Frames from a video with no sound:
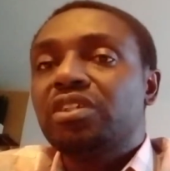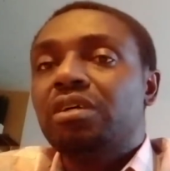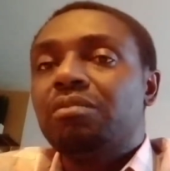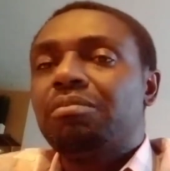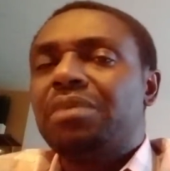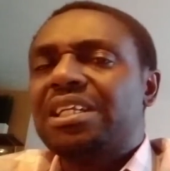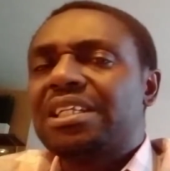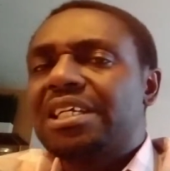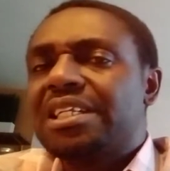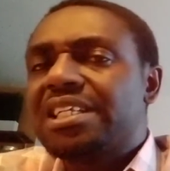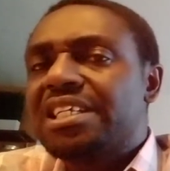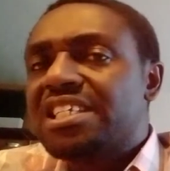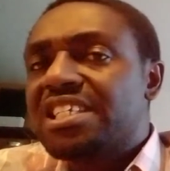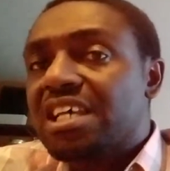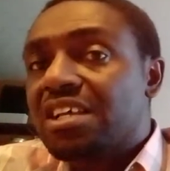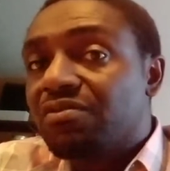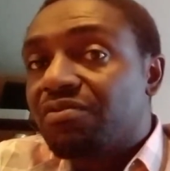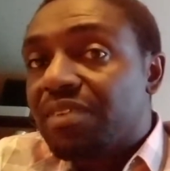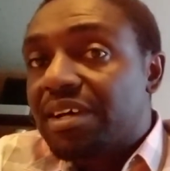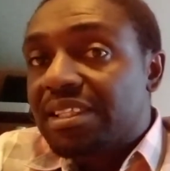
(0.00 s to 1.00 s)
But the
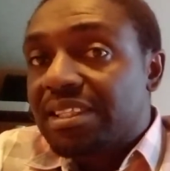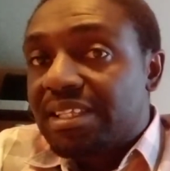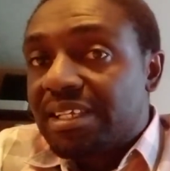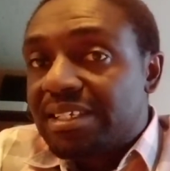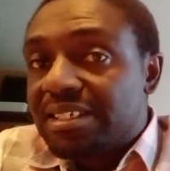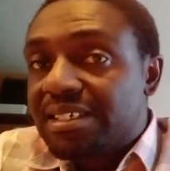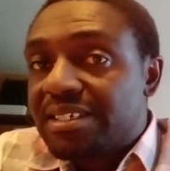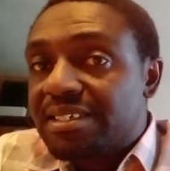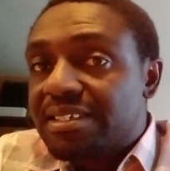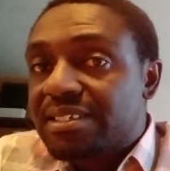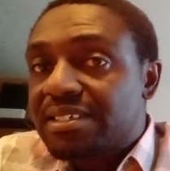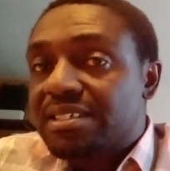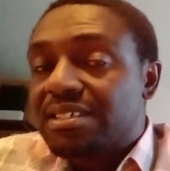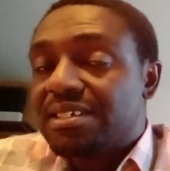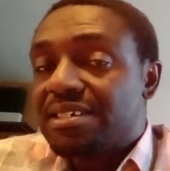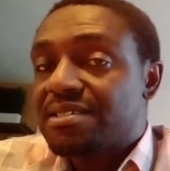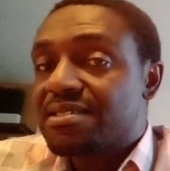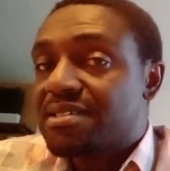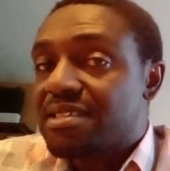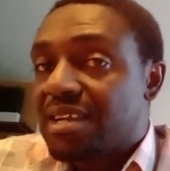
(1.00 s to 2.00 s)
disadvantages
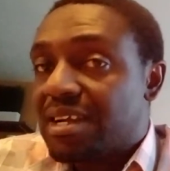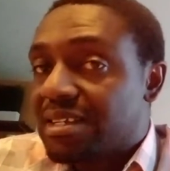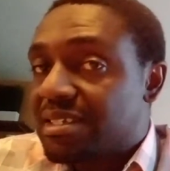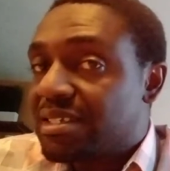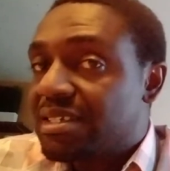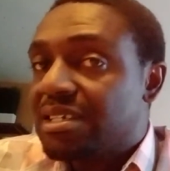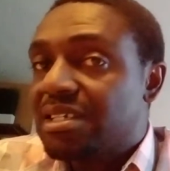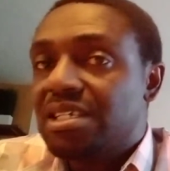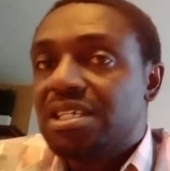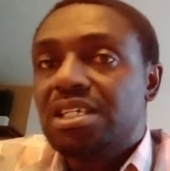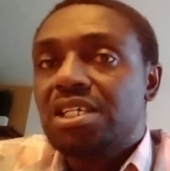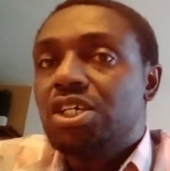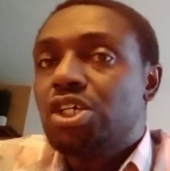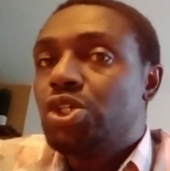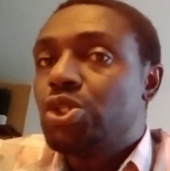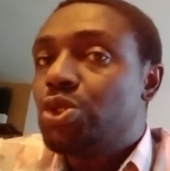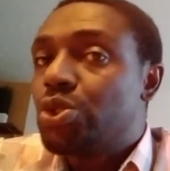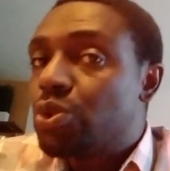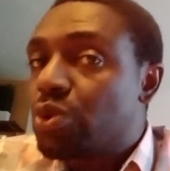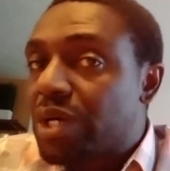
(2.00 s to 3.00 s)
is that
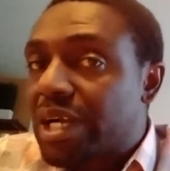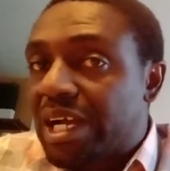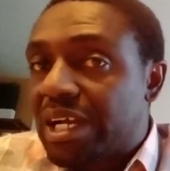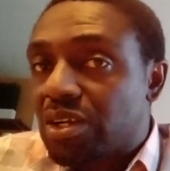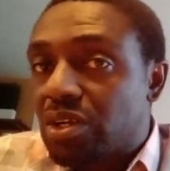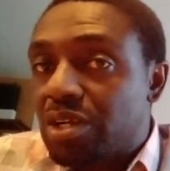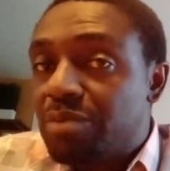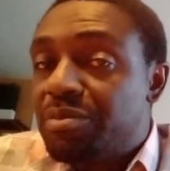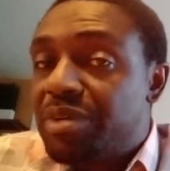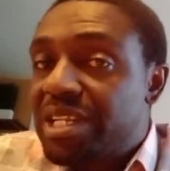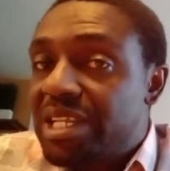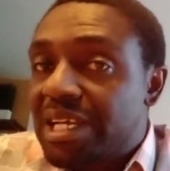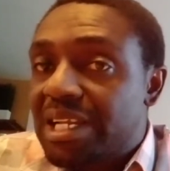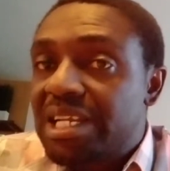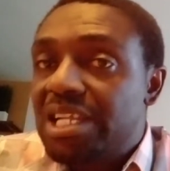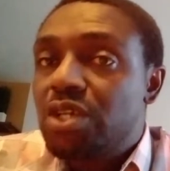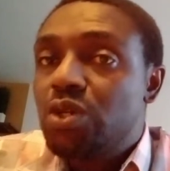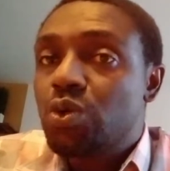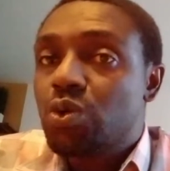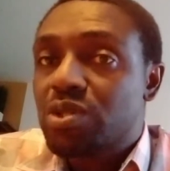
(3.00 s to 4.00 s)
you can
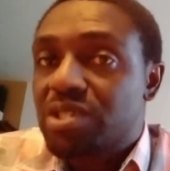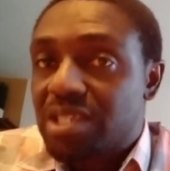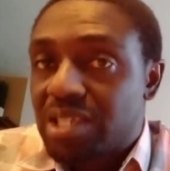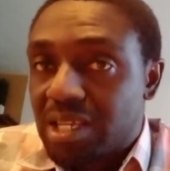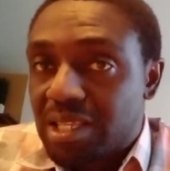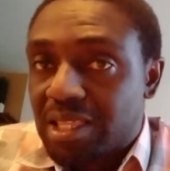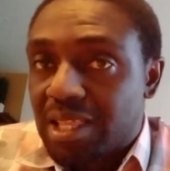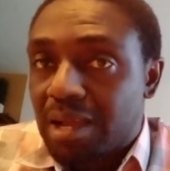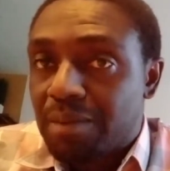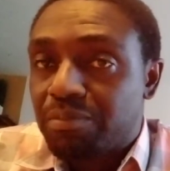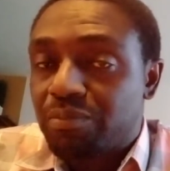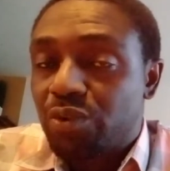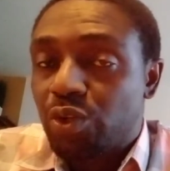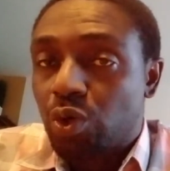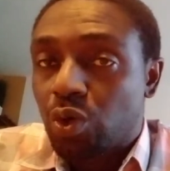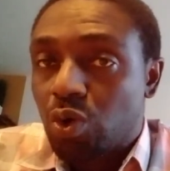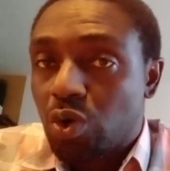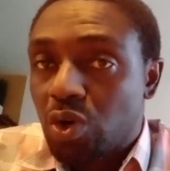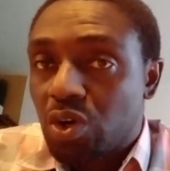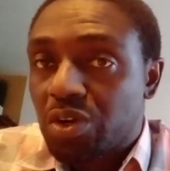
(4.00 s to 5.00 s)
immediately you set up
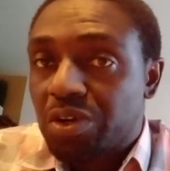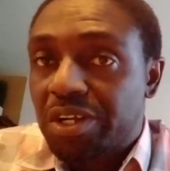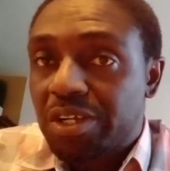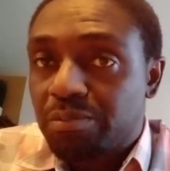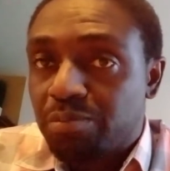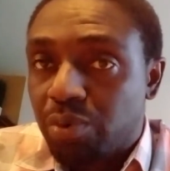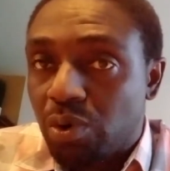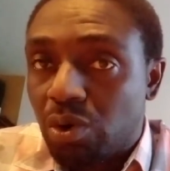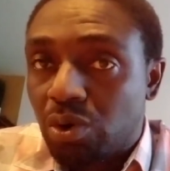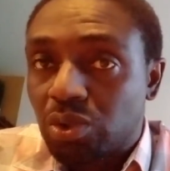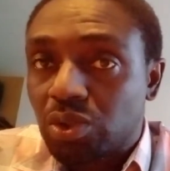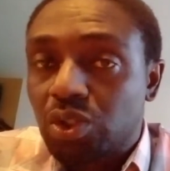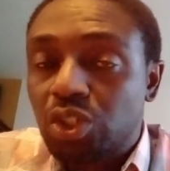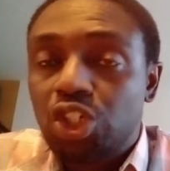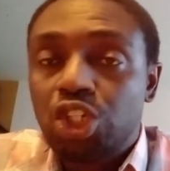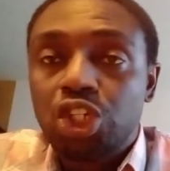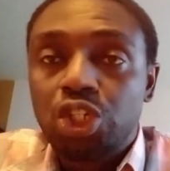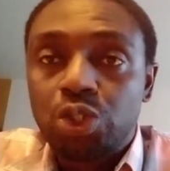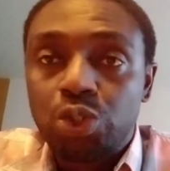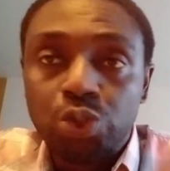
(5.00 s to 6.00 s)
your concrete pond,
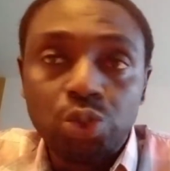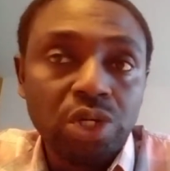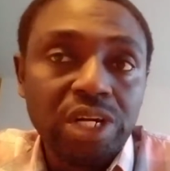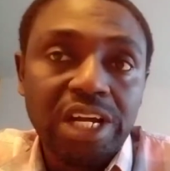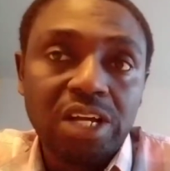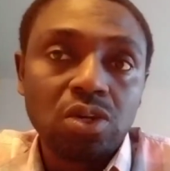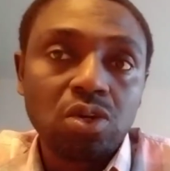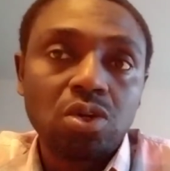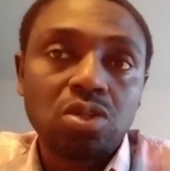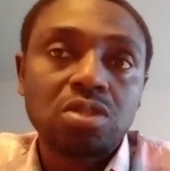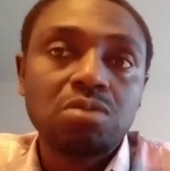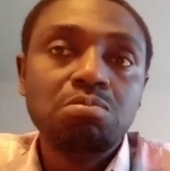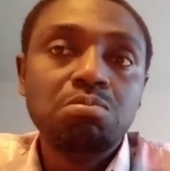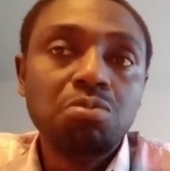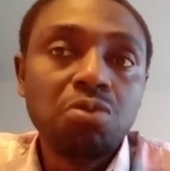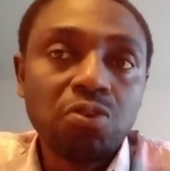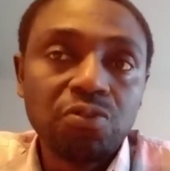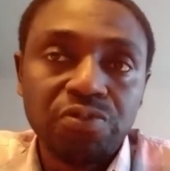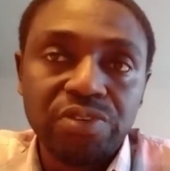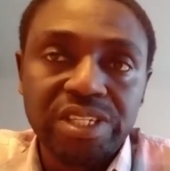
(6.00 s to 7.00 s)
you cannot
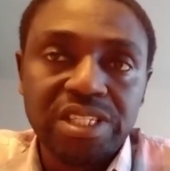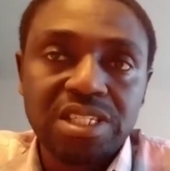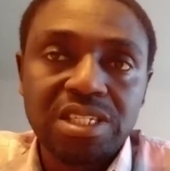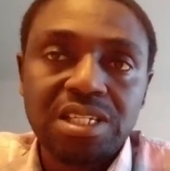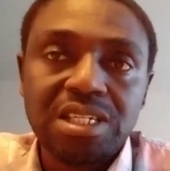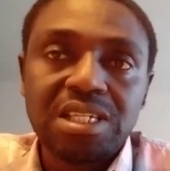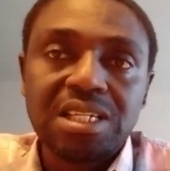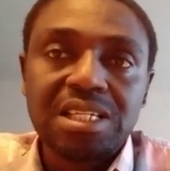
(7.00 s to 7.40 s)
move it.